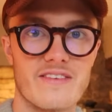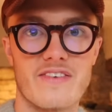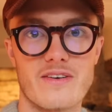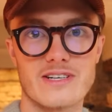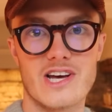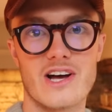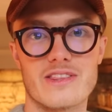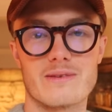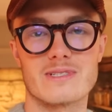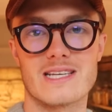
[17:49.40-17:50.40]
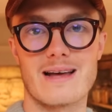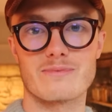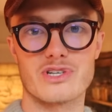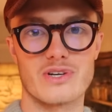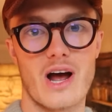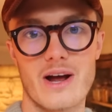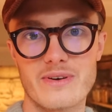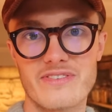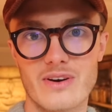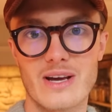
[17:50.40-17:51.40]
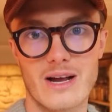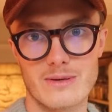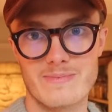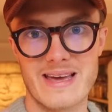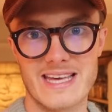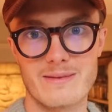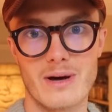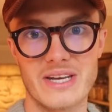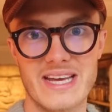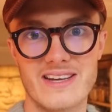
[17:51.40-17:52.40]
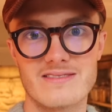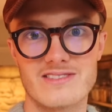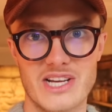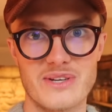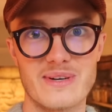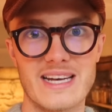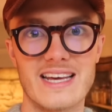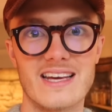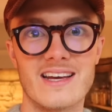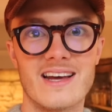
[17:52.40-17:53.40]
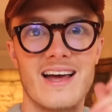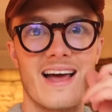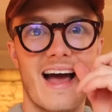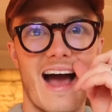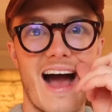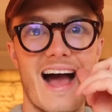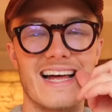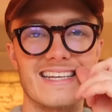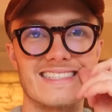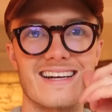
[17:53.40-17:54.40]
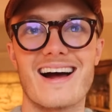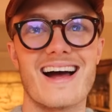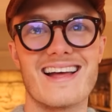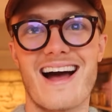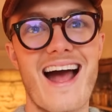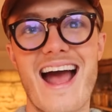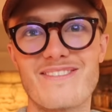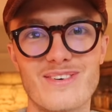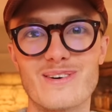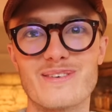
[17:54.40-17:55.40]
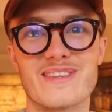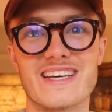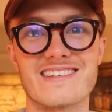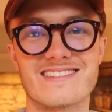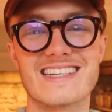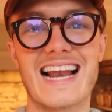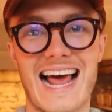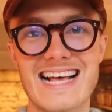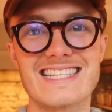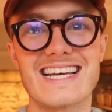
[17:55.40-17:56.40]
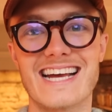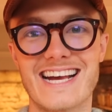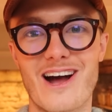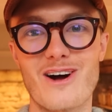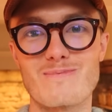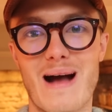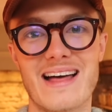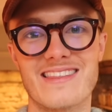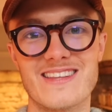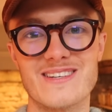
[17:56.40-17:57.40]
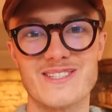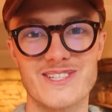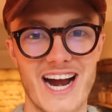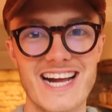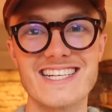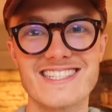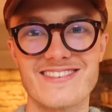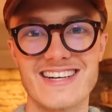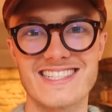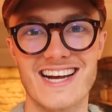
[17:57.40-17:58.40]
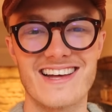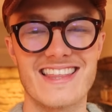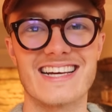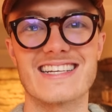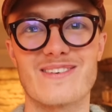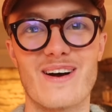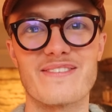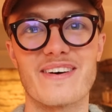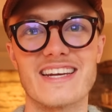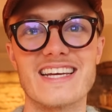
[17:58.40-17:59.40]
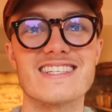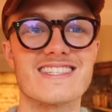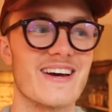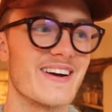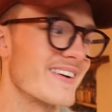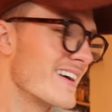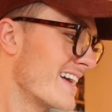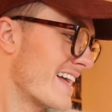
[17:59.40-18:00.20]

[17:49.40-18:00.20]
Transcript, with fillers: if I returned them to Neptune, I would feel like I was making money, genuinely. And I, I have all of the classic girl math traits, which I think is quite funny. So